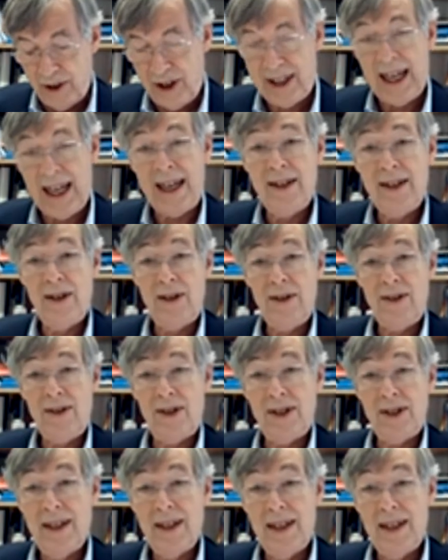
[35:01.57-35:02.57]
of
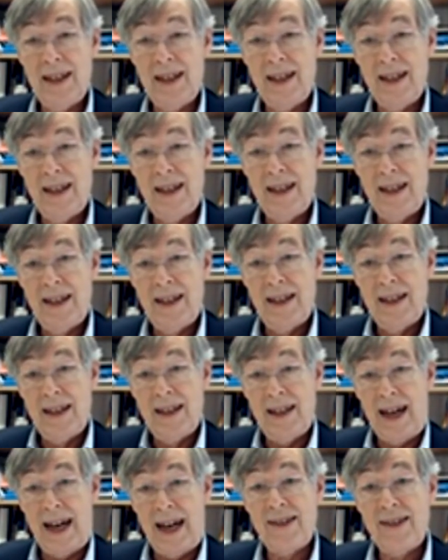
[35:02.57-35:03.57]
standards,
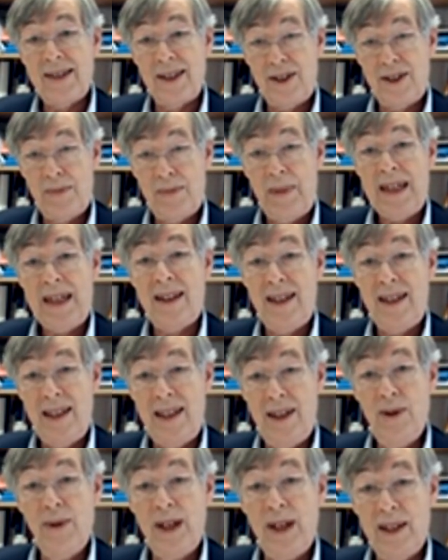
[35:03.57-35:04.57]
I suspect the
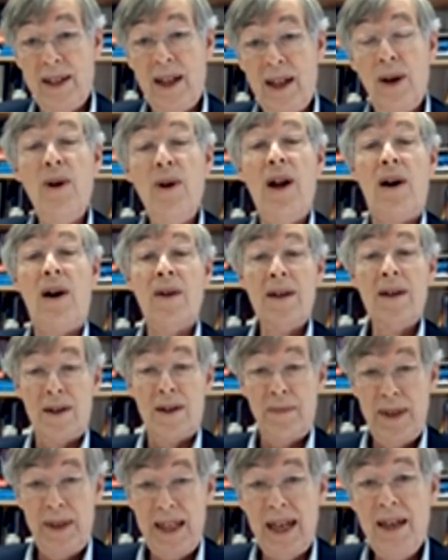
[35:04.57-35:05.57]
EU will no
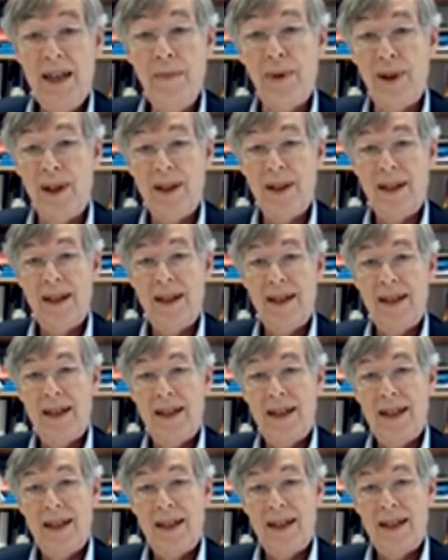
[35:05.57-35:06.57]
longer be able
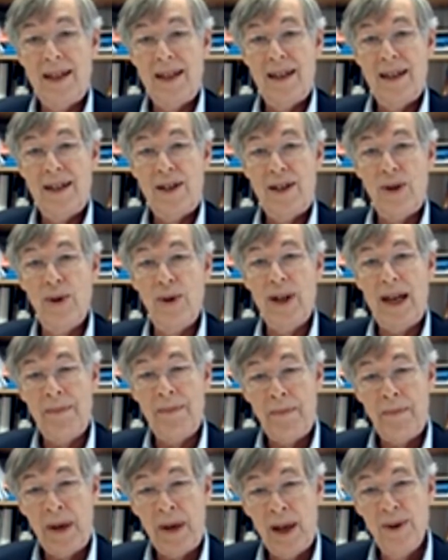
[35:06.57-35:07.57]
to
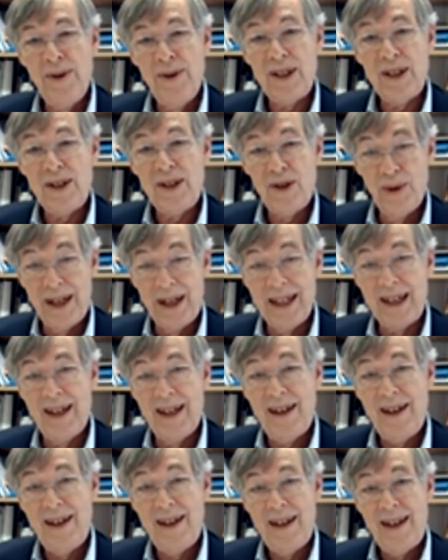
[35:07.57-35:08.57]
impose its
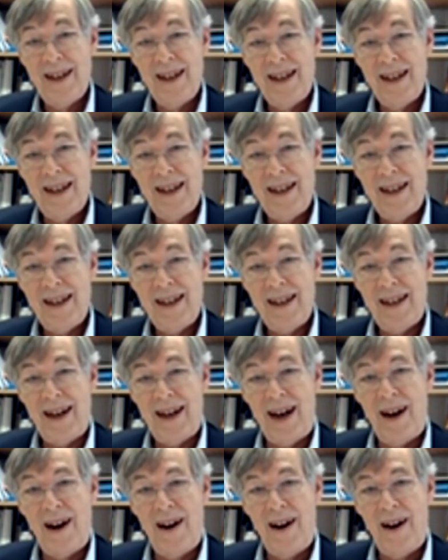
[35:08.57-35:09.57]
will
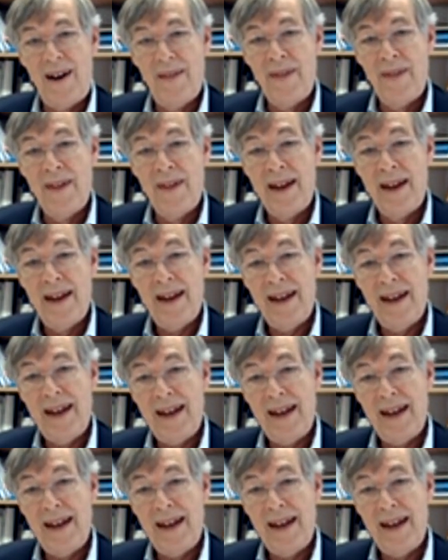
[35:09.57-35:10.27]
on